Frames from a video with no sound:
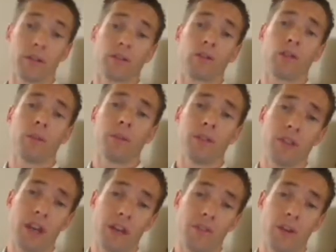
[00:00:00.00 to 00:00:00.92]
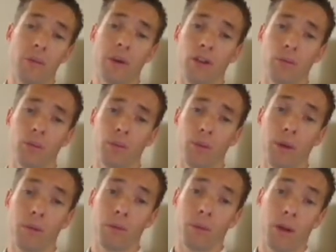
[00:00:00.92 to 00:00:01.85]
extremely savvy about his
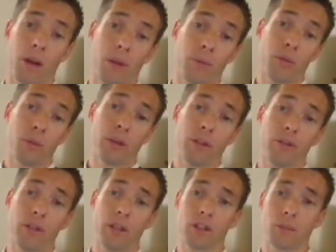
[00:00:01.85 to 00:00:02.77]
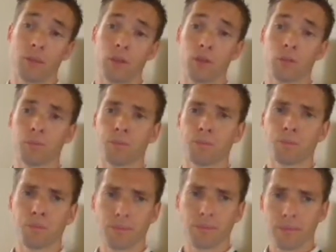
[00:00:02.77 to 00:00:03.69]
prospective customers.
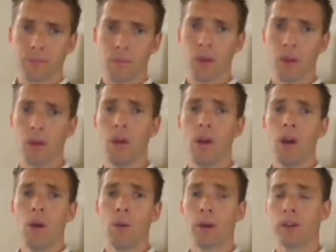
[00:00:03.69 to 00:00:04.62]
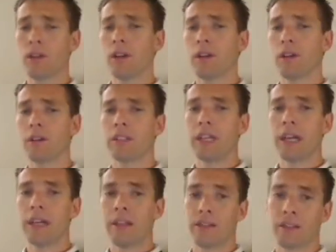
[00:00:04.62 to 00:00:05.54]
What I started to
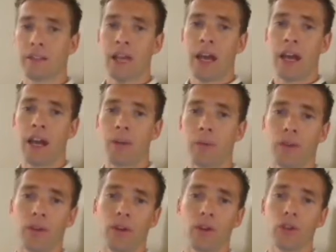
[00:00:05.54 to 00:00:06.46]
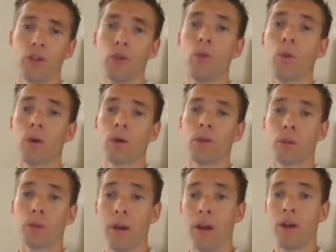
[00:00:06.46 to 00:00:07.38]
understand at this time was that there are 2 worlds or
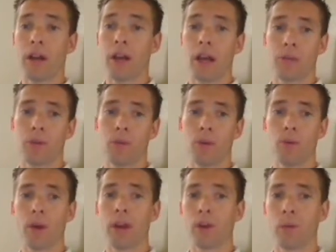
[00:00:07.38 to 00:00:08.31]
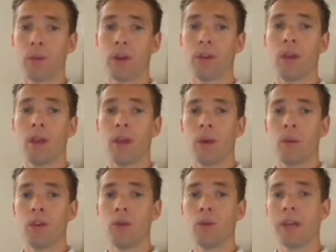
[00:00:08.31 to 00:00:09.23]
paradigms to be reckoned with
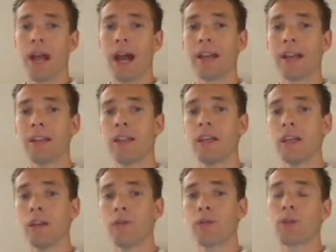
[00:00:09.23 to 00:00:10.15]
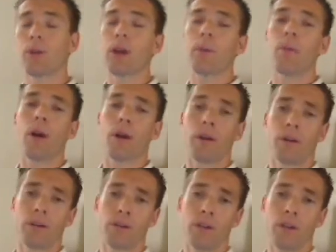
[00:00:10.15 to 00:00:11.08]
when doing IT for direct
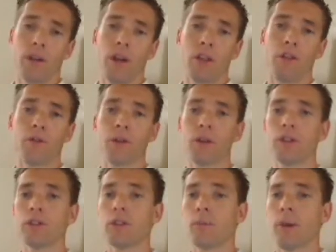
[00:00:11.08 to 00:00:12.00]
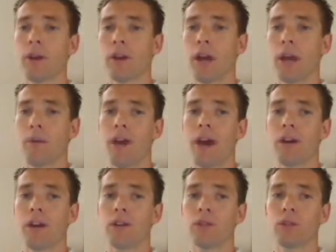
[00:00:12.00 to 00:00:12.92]
marketers. The first is the paradigm of how
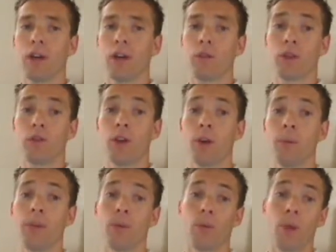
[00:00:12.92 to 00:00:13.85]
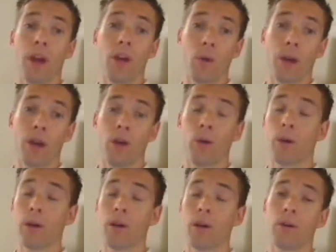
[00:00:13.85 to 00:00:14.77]
to do software development the right way
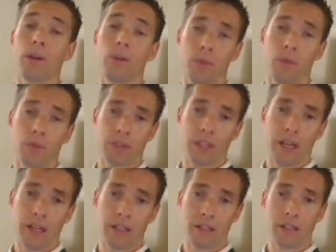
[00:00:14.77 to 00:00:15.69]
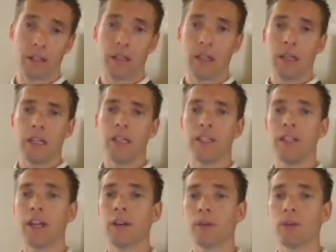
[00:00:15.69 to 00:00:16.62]
according to a computer scientist. In
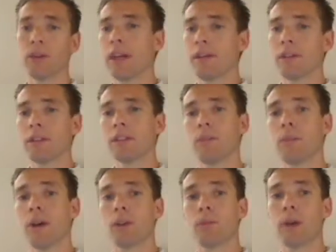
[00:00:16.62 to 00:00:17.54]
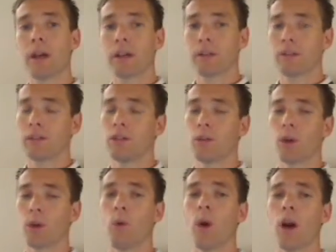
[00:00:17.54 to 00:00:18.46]
general, they have a list of best practices and
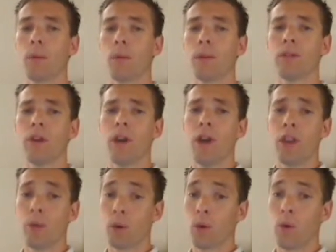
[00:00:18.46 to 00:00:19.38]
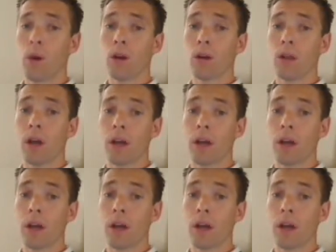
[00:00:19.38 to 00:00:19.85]
requirements that require